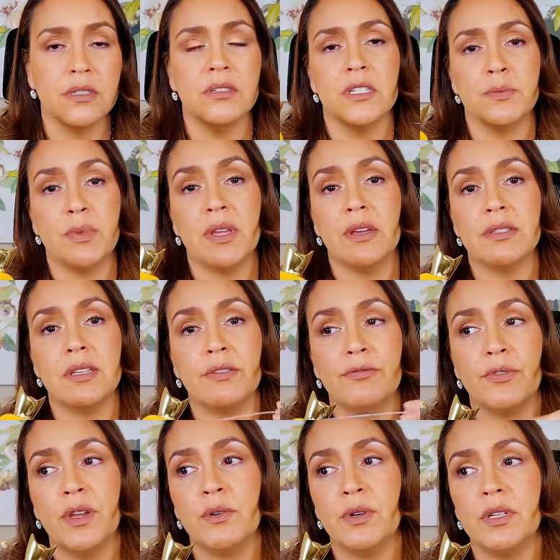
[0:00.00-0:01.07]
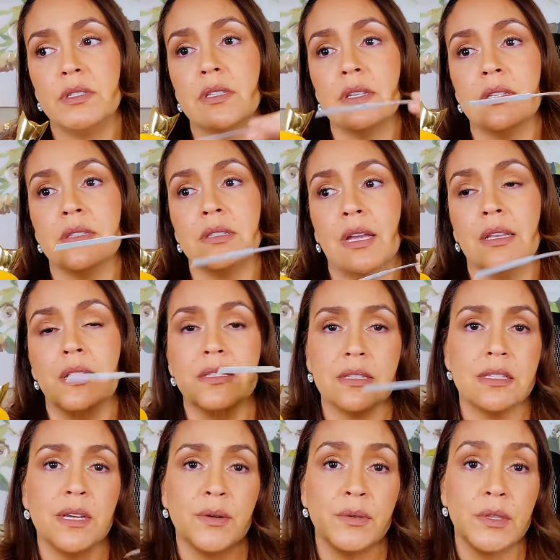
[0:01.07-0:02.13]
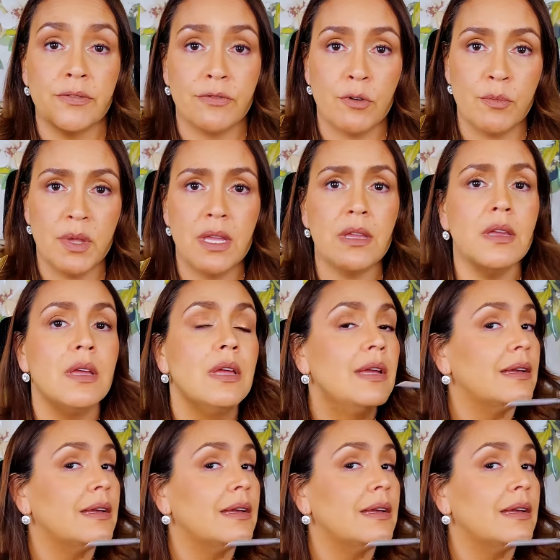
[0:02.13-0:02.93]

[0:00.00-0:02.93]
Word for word: Just because a fragrance is not necessarily for me